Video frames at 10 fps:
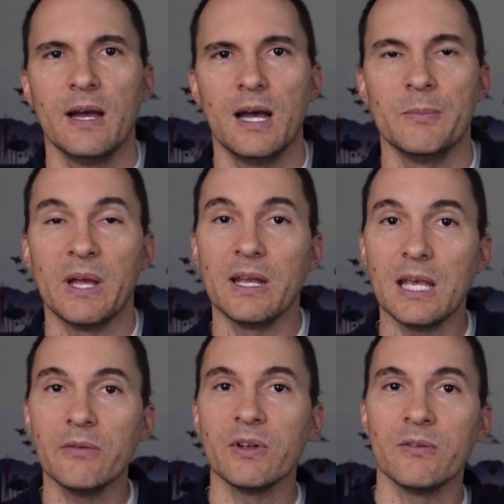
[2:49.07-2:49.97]

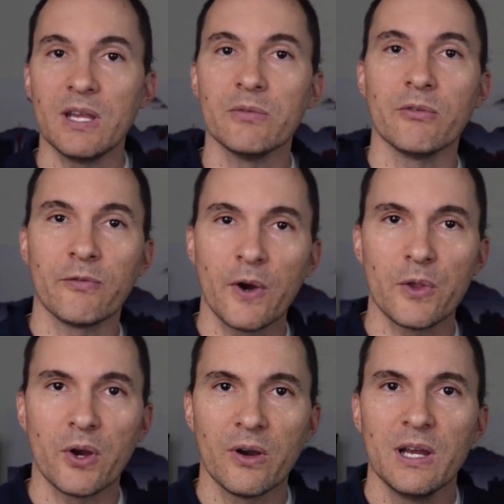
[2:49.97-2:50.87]
And even
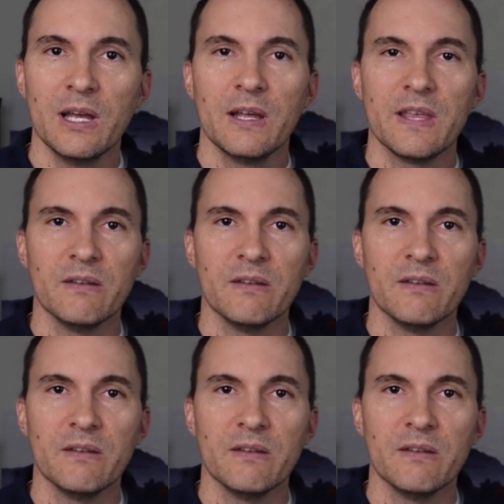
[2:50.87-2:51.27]
further,